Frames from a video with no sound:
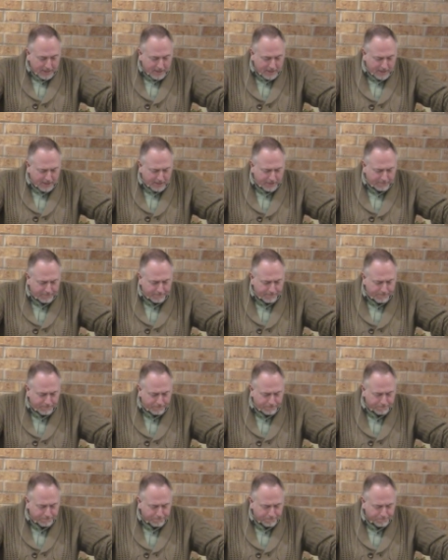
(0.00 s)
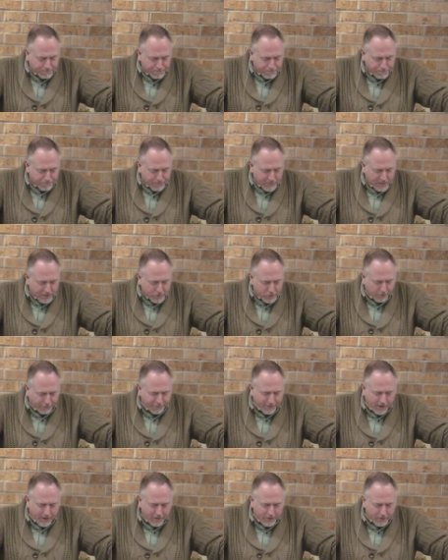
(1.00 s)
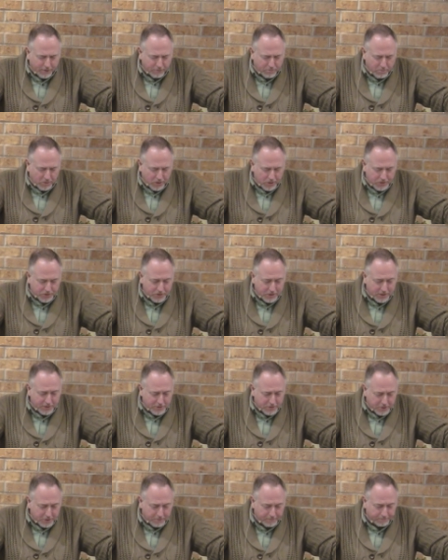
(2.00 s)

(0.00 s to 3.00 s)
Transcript: Um, so, Father of mercies,